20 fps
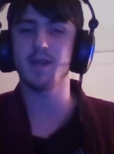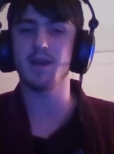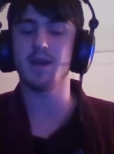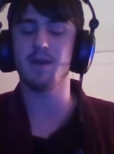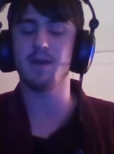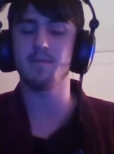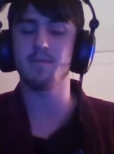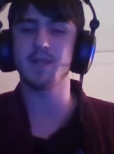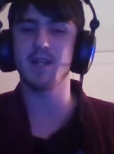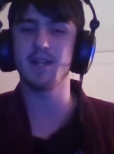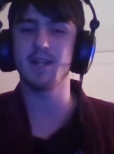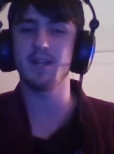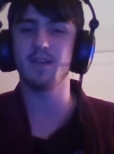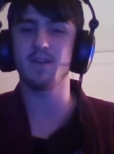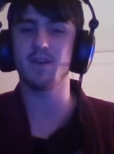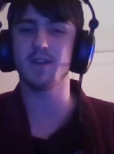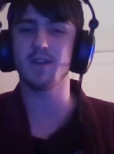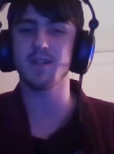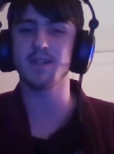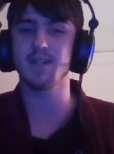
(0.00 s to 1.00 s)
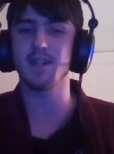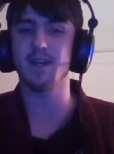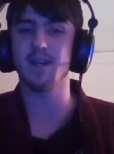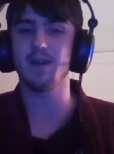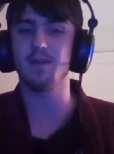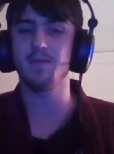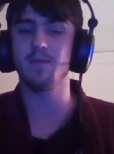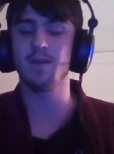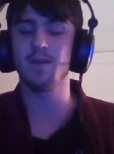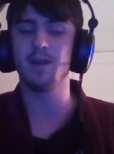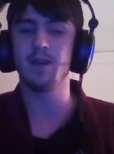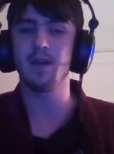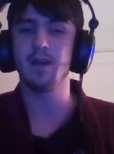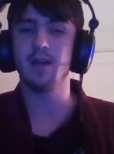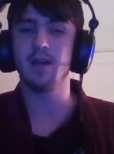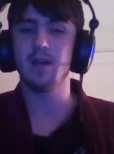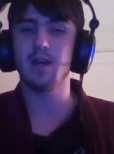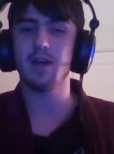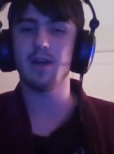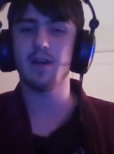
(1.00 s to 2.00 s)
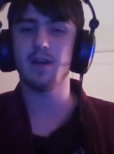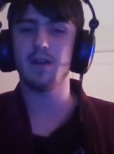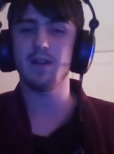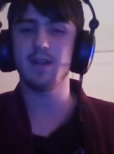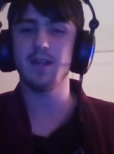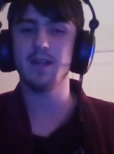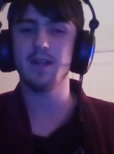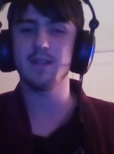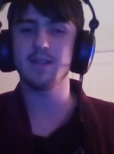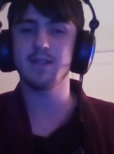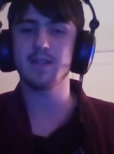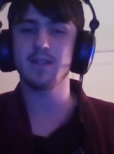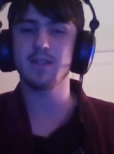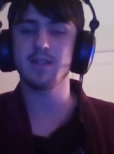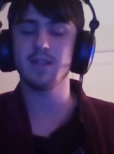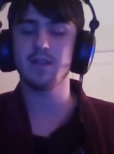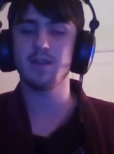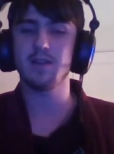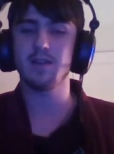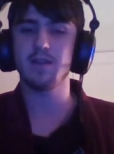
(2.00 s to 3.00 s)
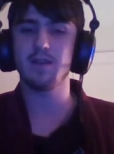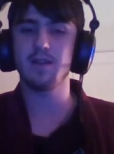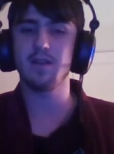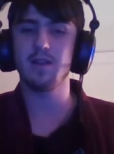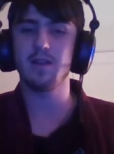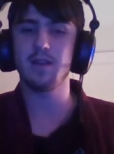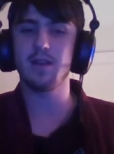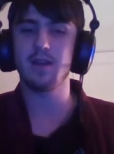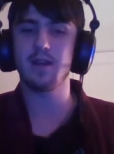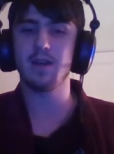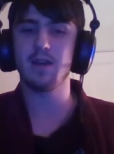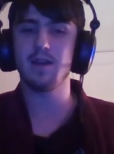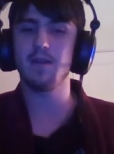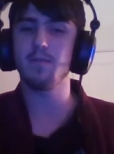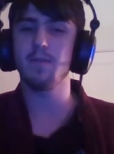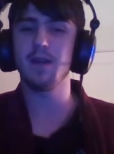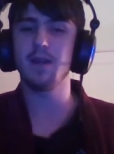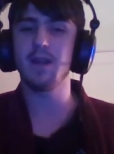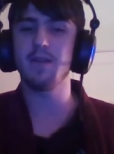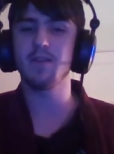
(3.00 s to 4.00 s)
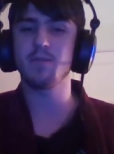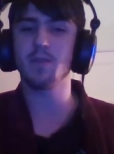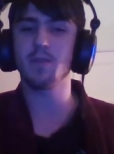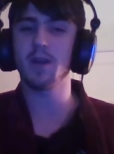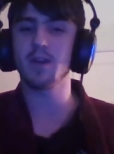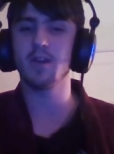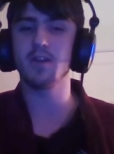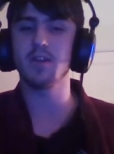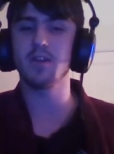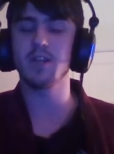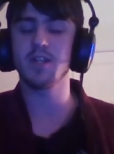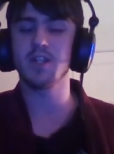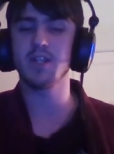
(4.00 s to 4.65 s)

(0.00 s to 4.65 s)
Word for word: I'm telling you guys now uh, Leah's um, pregnant.